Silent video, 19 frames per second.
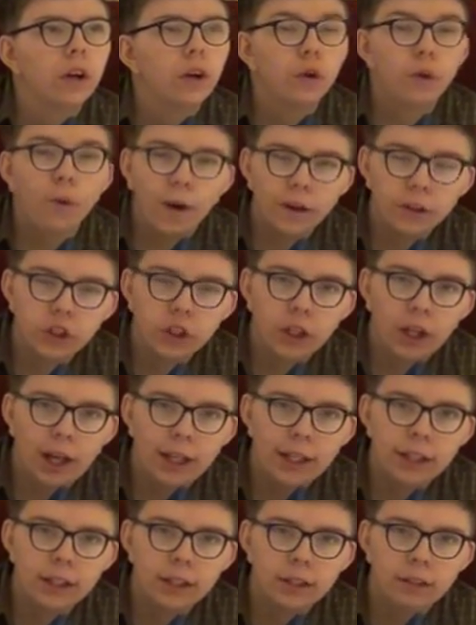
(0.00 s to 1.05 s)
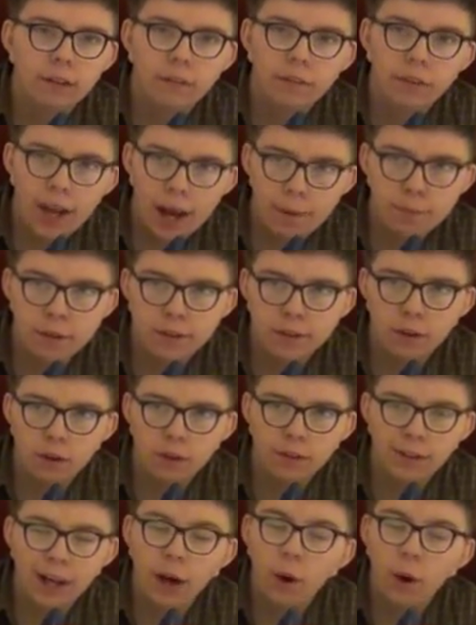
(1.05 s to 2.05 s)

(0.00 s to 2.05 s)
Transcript: congratulate the episode.